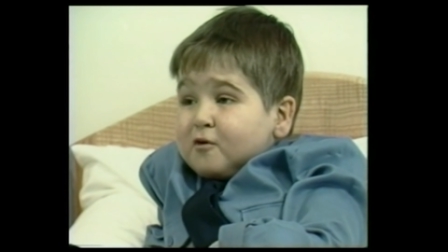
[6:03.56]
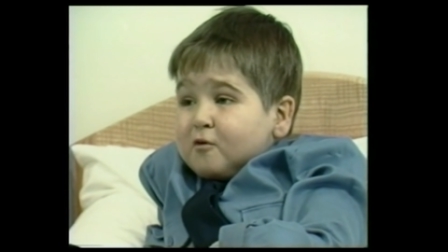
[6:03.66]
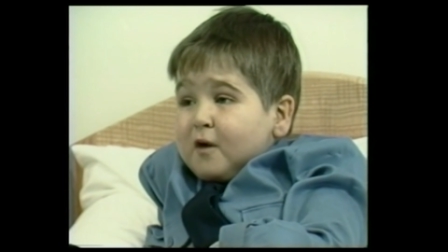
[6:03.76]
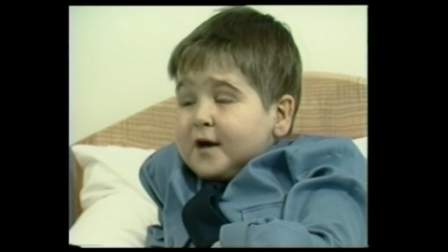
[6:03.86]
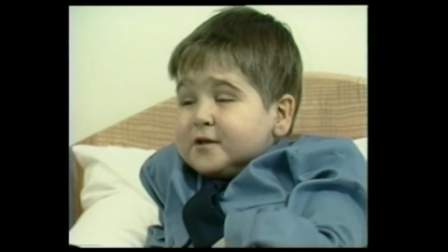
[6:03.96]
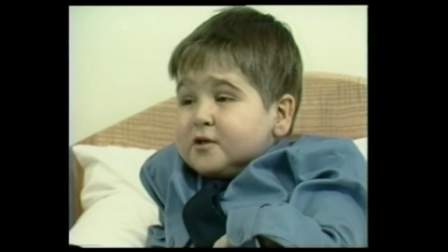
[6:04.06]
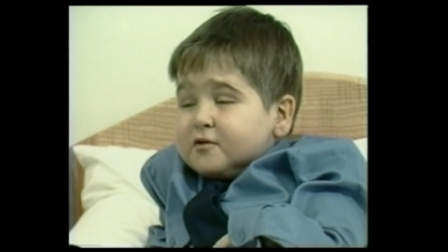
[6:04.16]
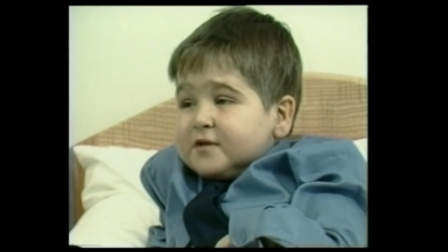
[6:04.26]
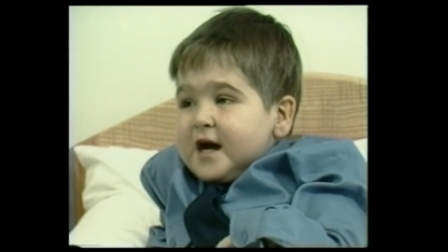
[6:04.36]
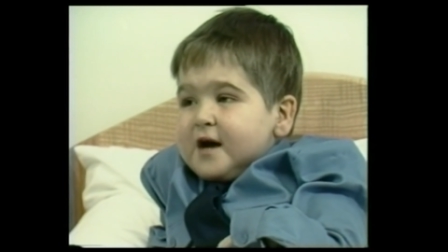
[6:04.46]
who I
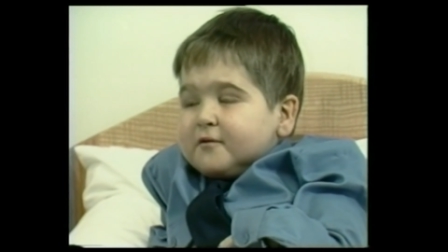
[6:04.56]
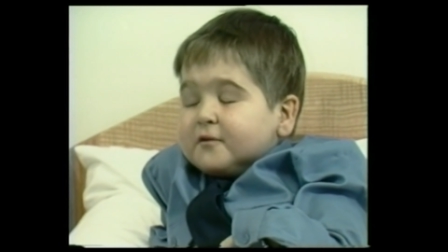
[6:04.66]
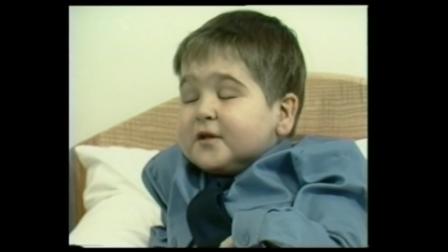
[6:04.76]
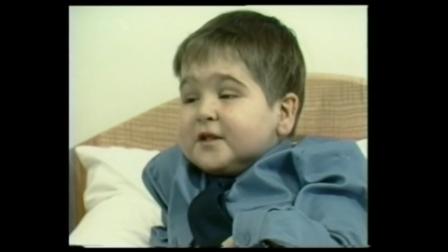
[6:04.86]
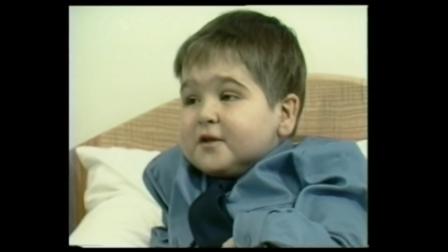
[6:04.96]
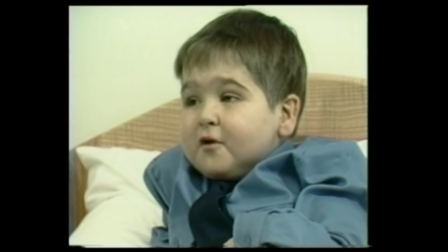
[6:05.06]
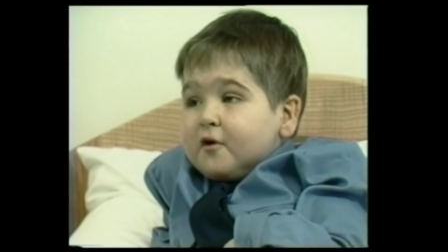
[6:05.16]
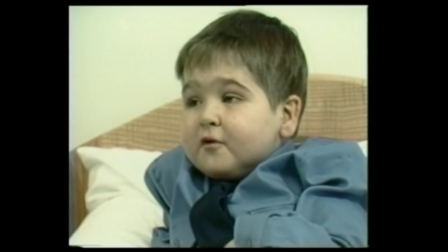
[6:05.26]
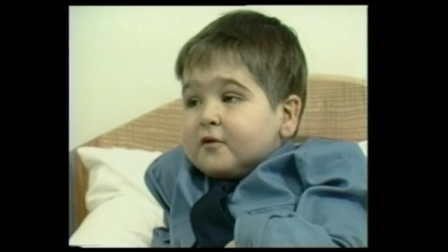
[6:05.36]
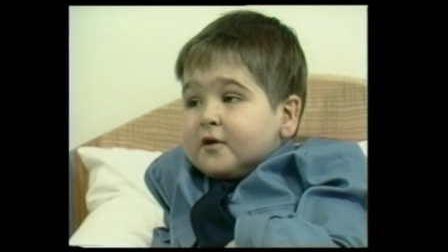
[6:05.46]
knew down on this
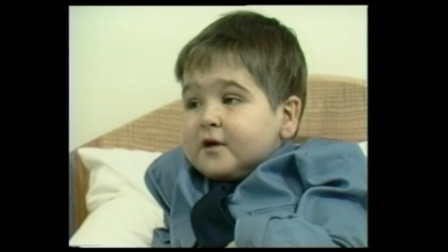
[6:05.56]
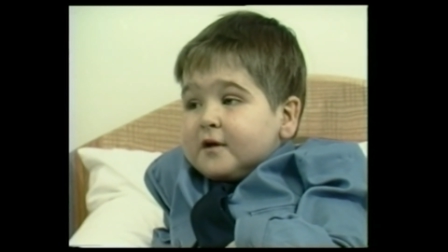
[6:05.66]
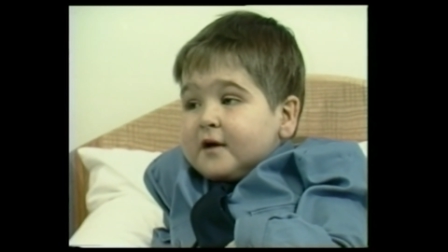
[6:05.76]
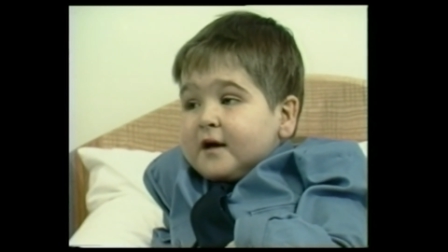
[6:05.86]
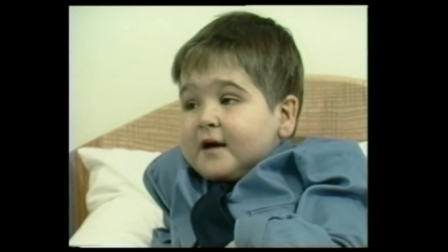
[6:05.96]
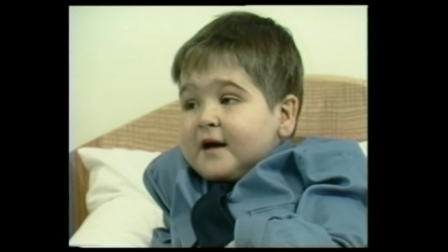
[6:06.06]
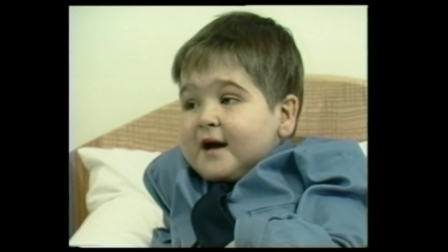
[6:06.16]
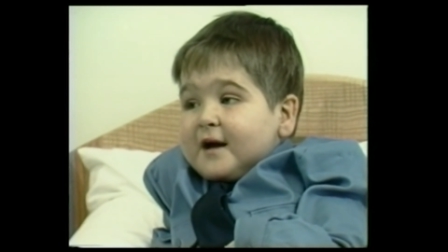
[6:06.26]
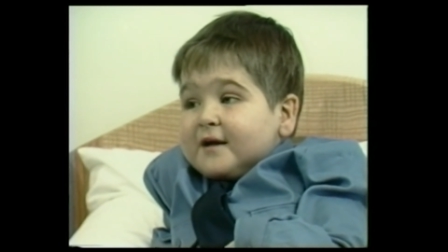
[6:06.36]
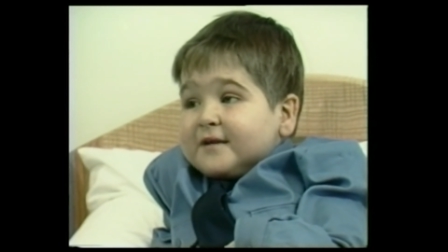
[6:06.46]
earth,
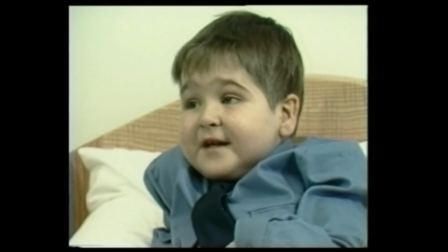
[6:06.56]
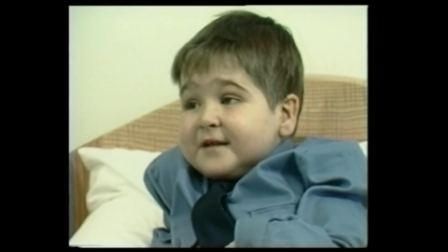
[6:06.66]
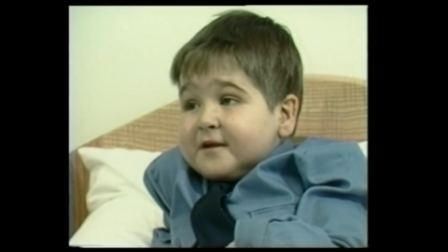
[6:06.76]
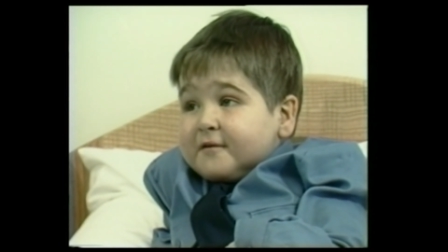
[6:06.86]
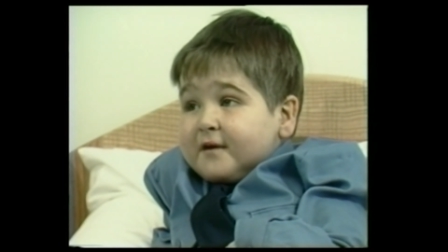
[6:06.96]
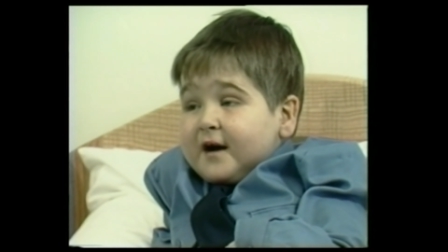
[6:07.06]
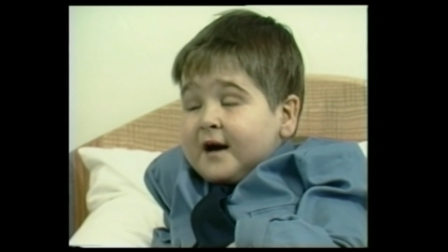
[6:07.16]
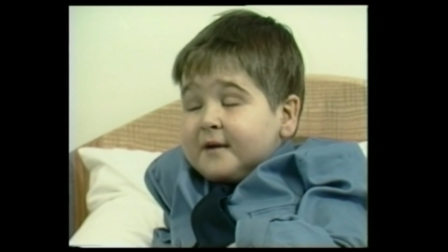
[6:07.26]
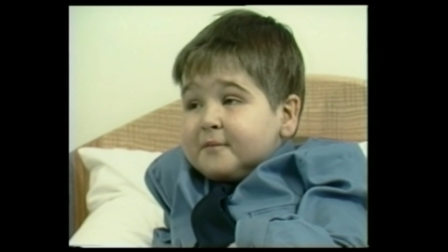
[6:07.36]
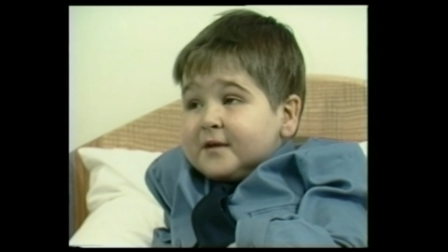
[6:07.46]
that
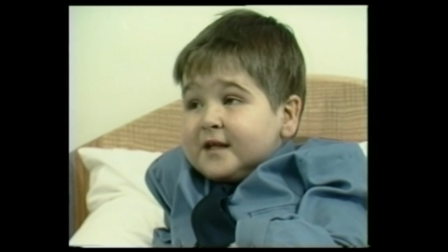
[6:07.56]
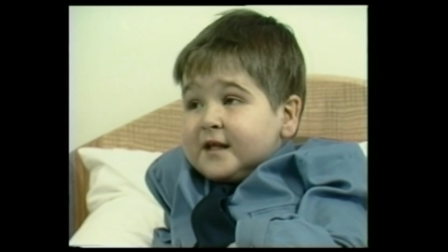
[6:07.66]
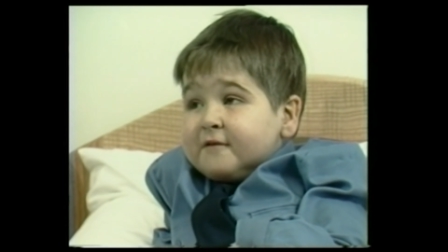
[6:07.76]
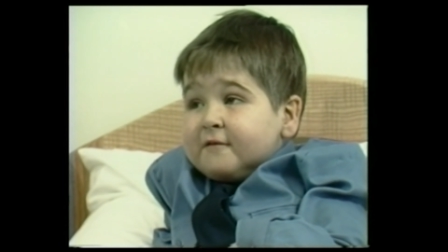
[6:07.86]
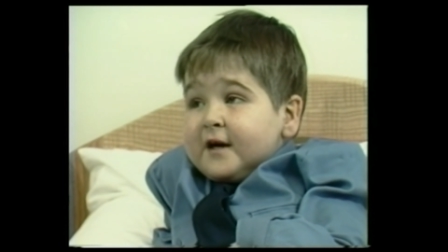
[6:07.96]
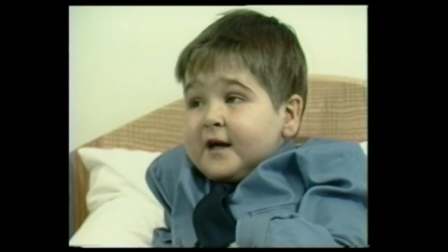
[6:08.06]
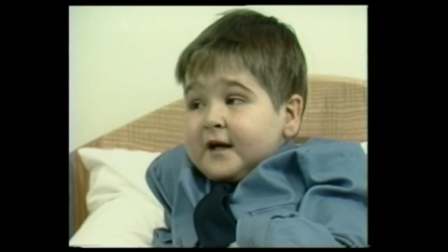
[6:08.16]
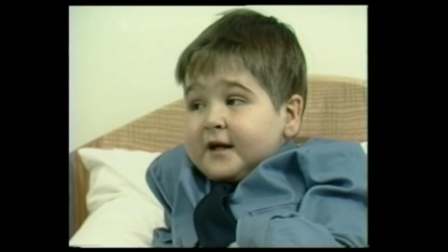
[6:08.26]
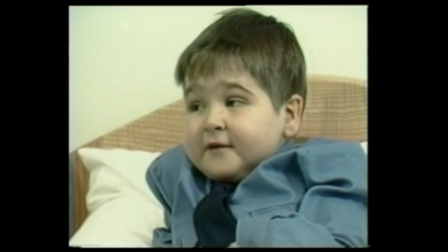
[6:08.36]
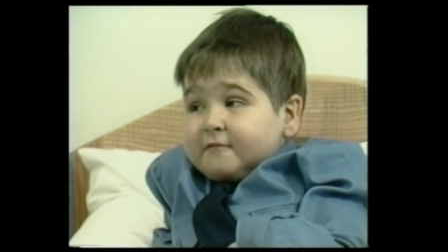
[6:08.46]
I believe
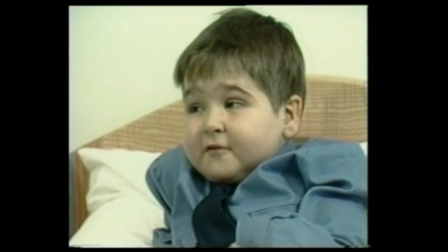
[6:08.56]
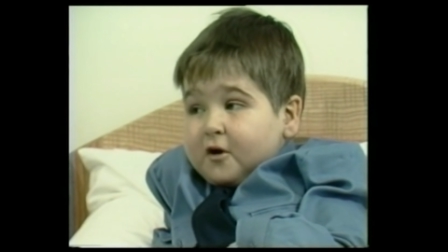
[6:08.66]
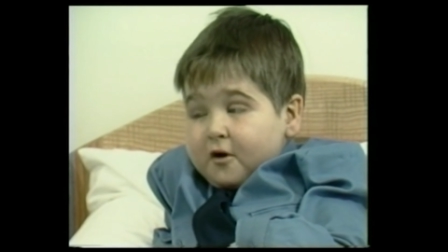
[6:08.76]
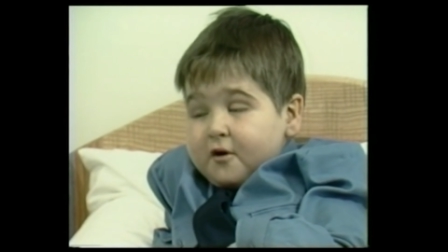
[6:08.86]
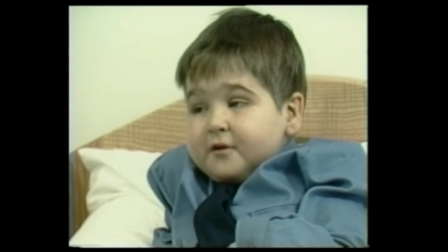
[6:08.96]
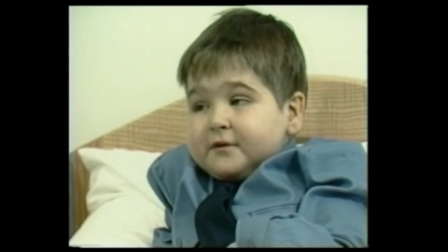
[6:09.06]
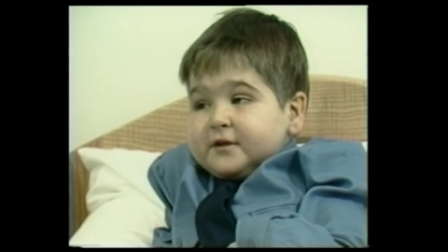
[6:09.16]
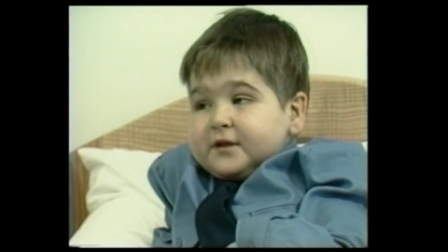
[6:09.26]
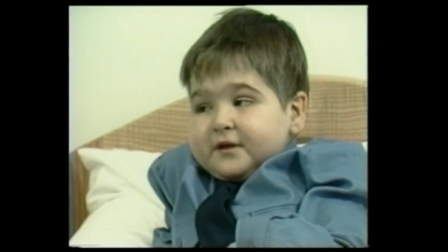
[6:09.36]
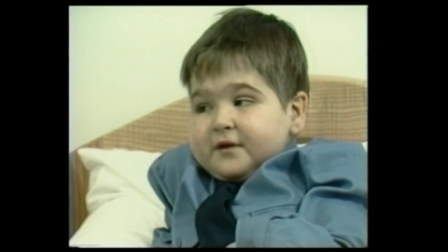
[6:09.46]
have gone
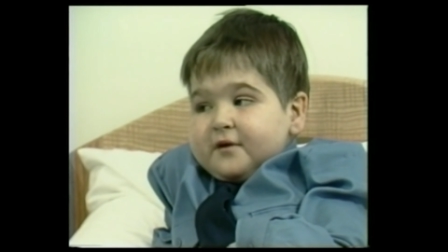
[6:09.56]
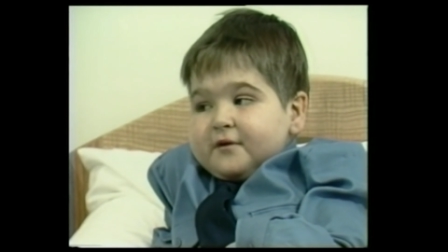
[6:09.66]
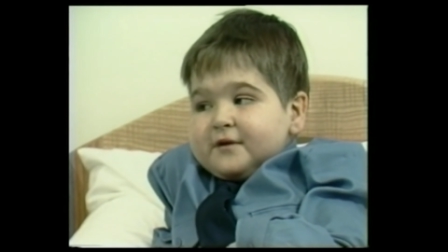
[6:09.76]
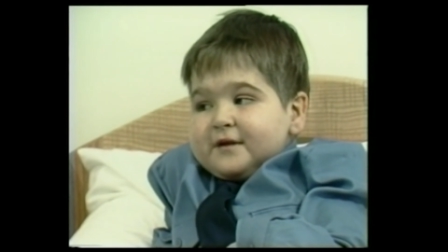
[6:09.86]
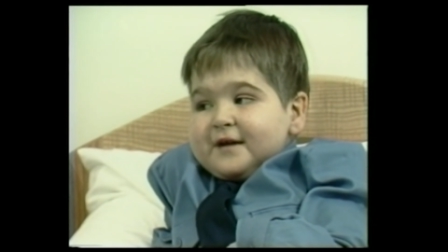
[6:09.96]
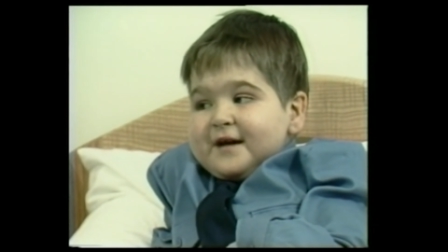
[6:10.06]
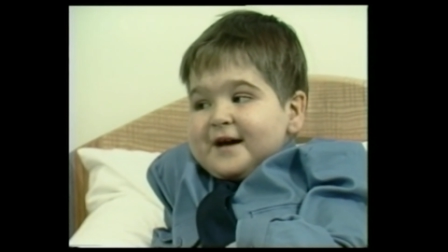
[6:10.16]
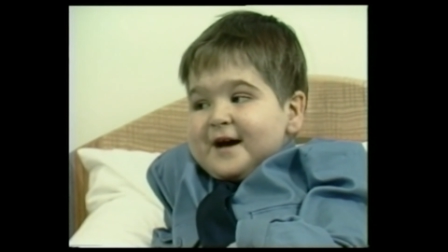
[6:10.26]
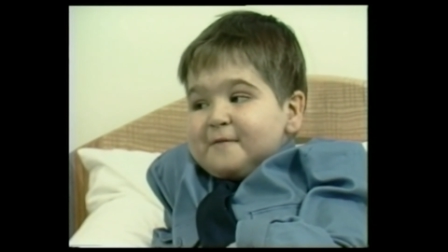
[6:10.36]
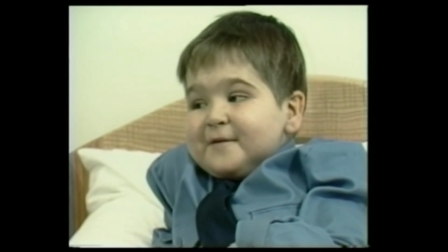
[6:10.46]
to God.
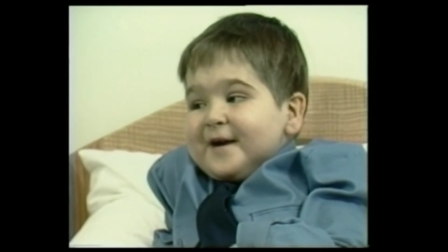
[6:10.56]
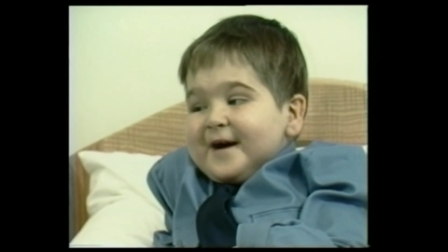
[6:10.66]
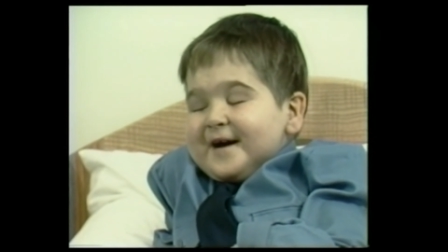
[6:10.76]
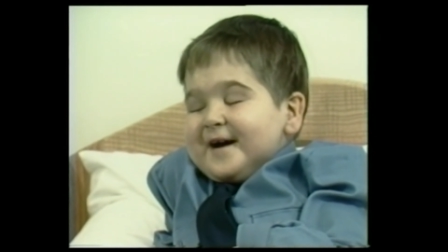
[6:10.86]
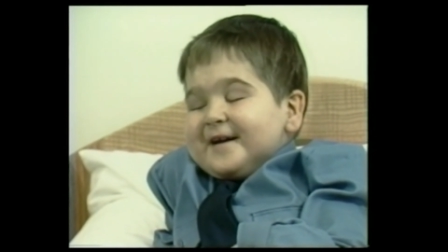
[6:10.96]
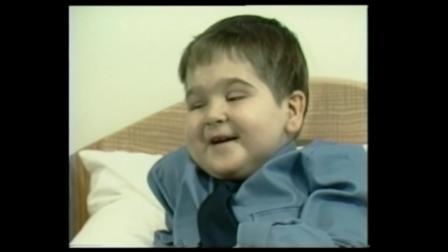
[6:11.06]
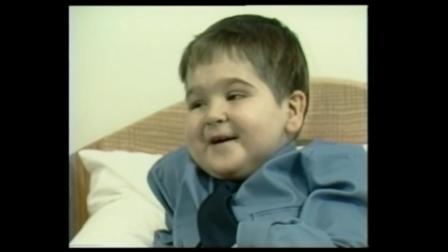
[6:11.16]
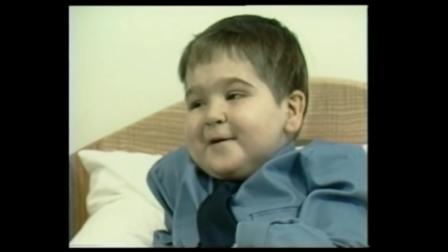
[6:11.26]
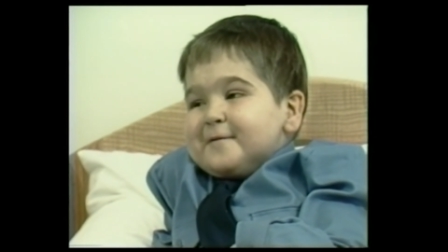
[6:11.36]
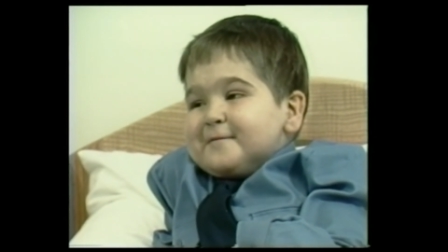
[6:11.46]
And
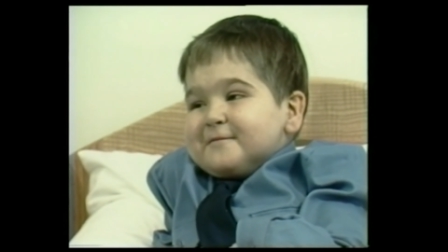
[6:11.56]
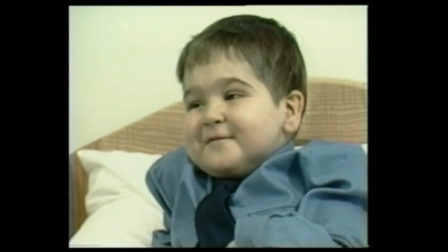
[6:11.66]
I hope